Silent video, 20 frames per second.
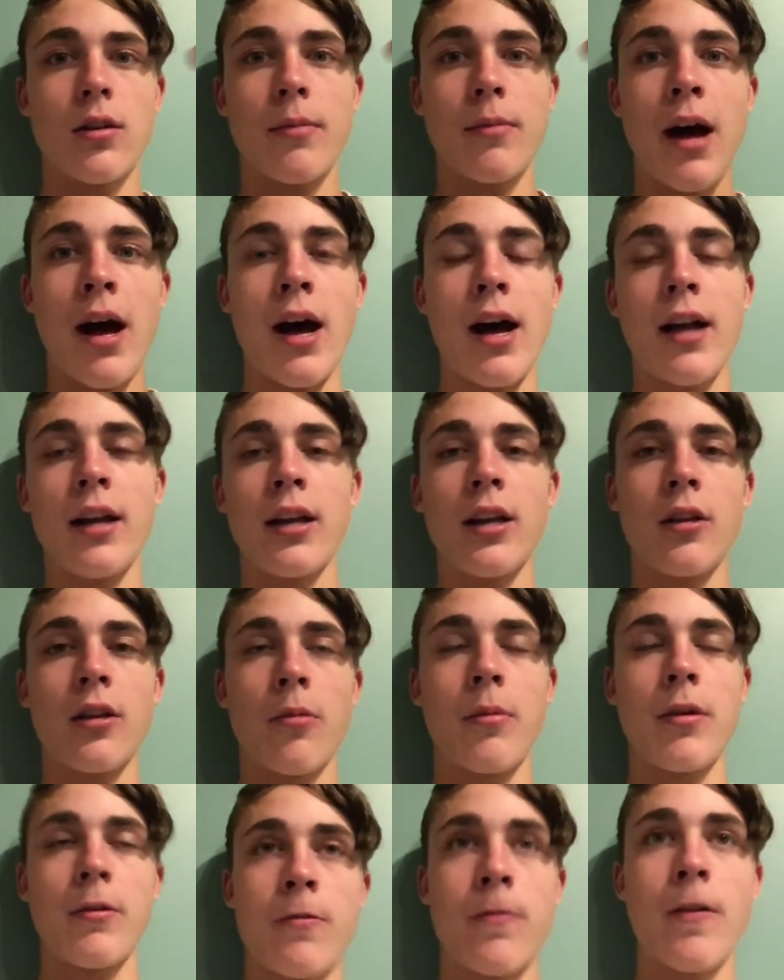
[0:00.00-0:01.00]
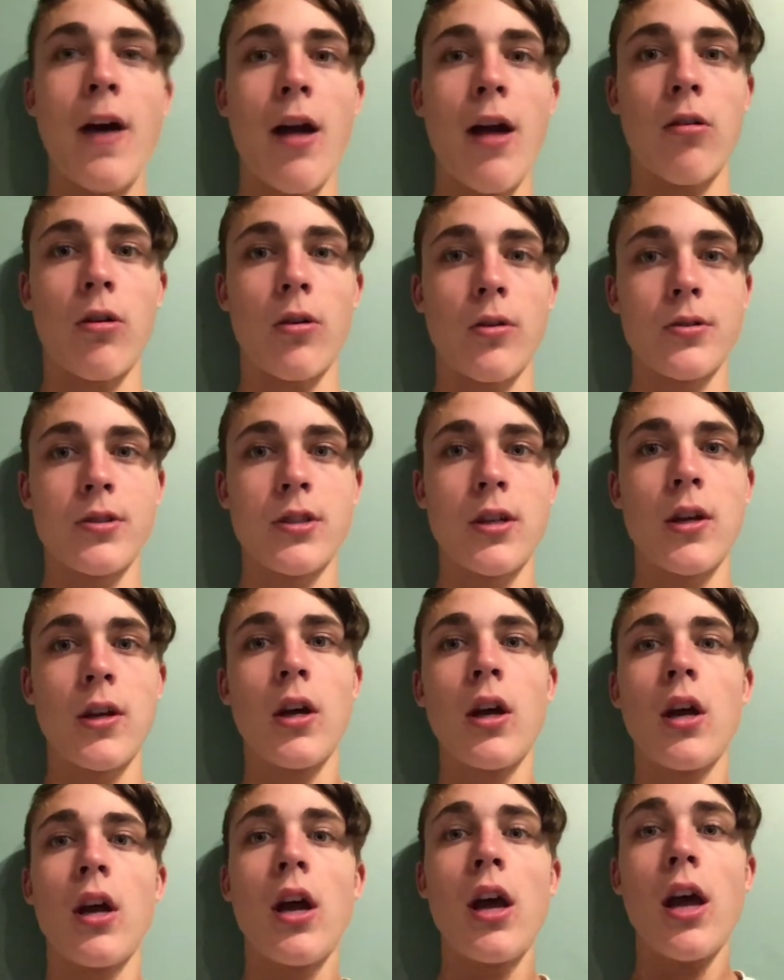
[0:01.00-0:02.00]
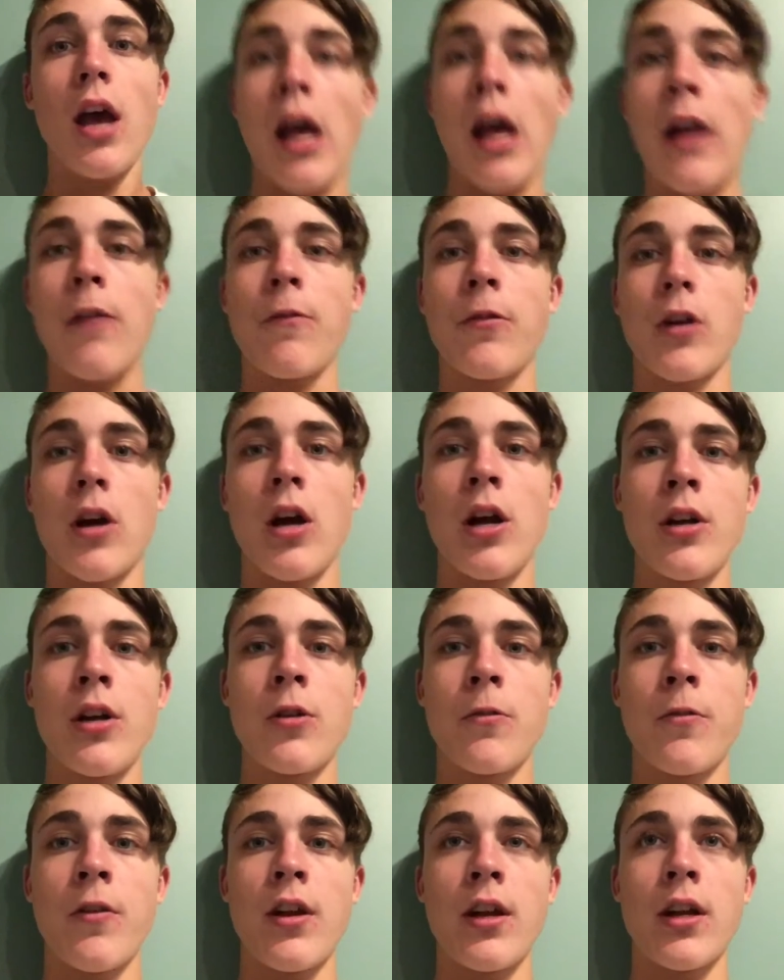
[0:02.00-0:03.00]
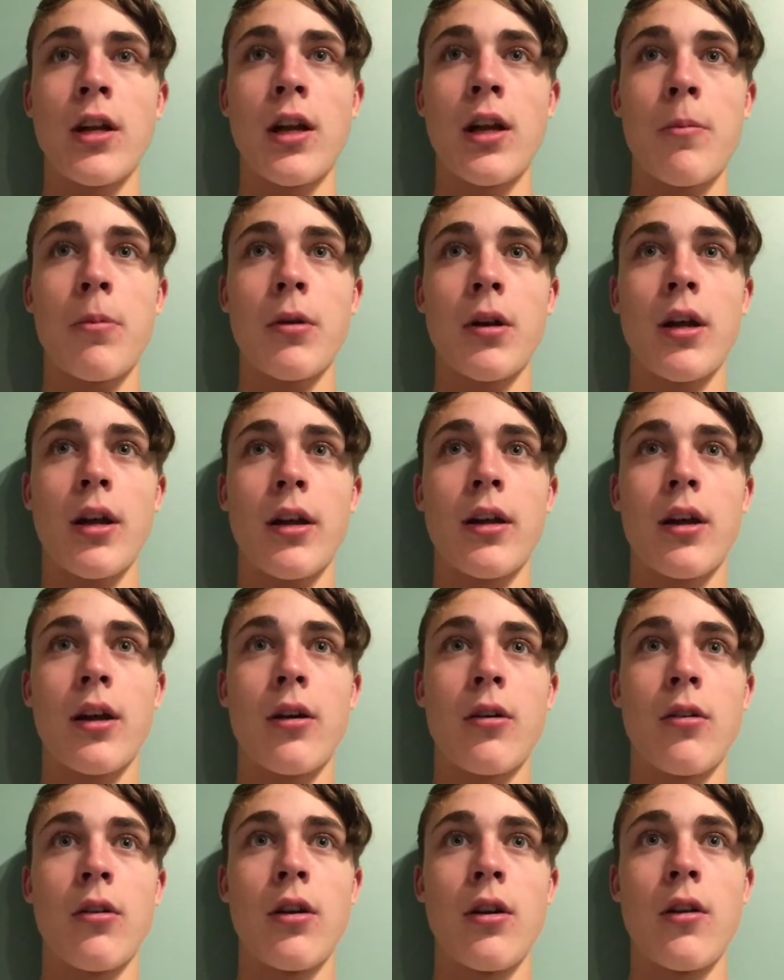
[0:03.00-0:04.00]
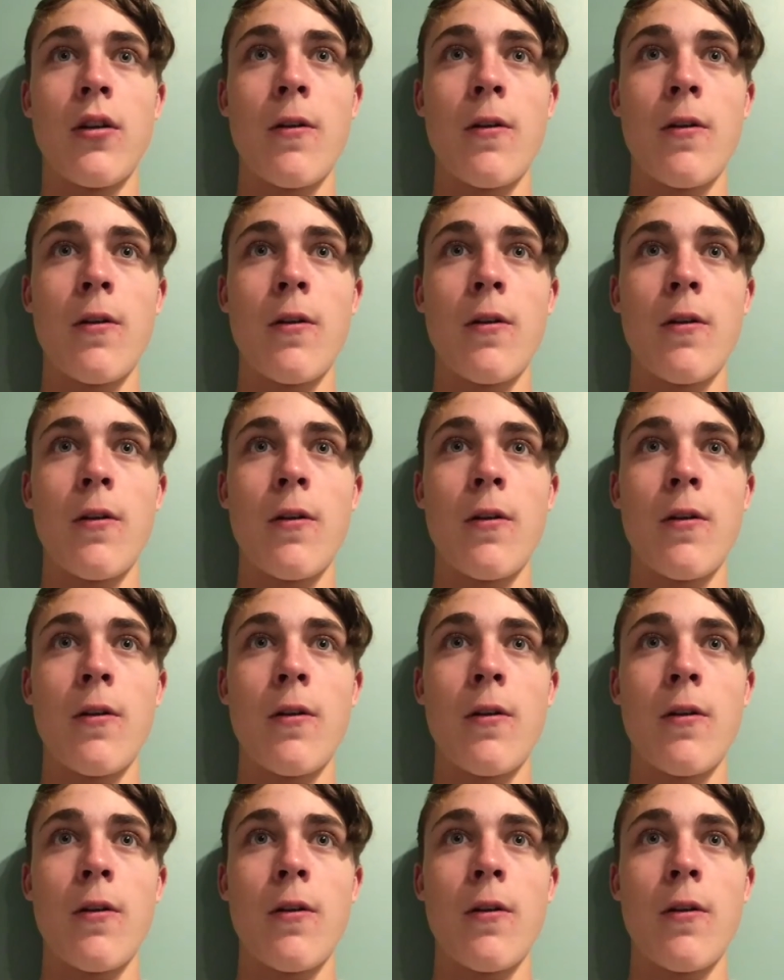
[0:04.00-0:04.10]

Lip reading: Behind it, there'll be fat rolls. And if you're underfeeding a leopard gecko,